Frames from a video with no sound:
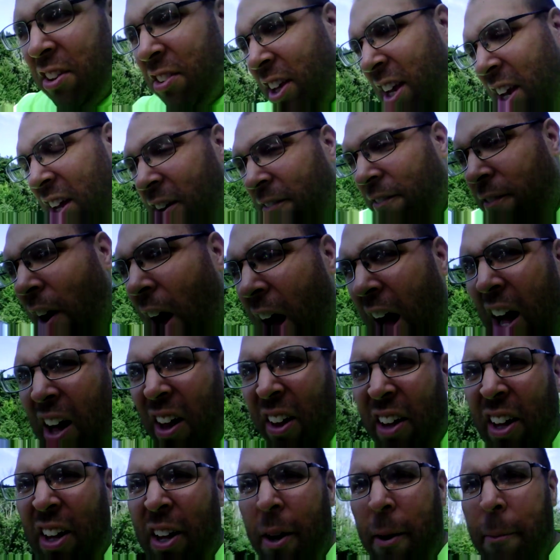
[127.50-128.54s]
easing into
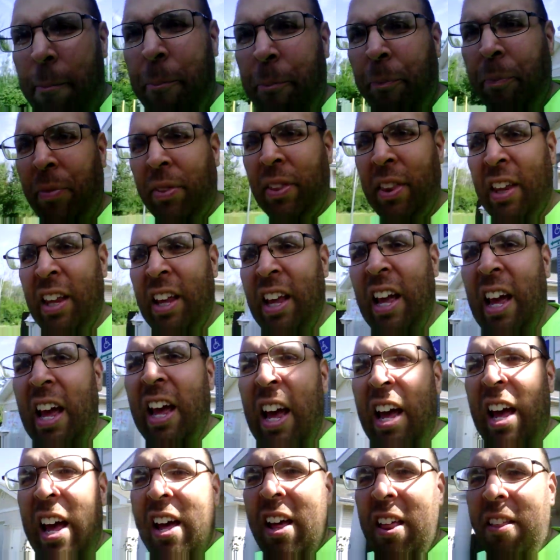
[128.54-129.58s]
fall.
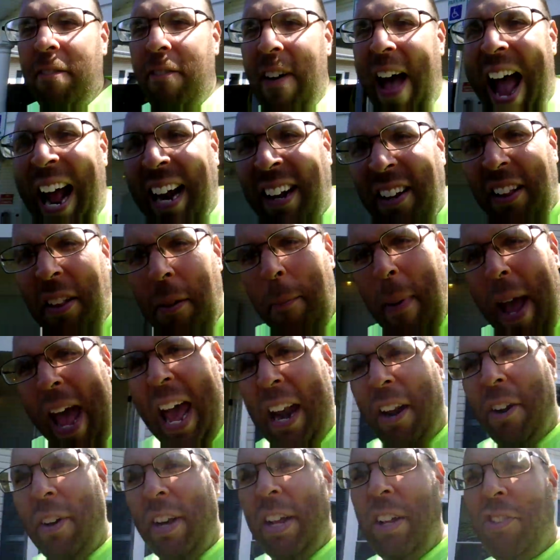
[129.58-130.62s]
Fact of the
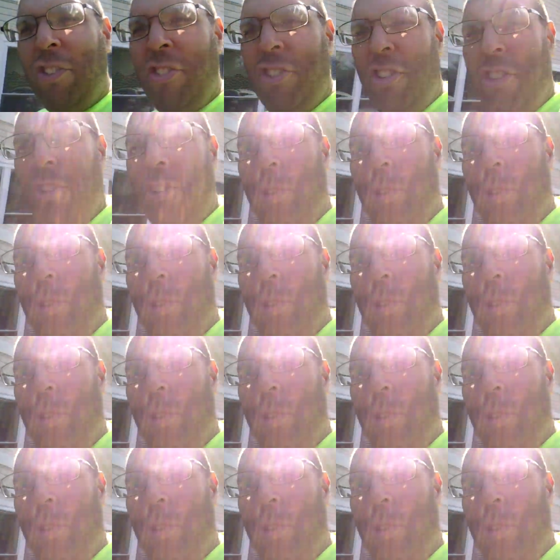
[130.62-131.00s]
matter is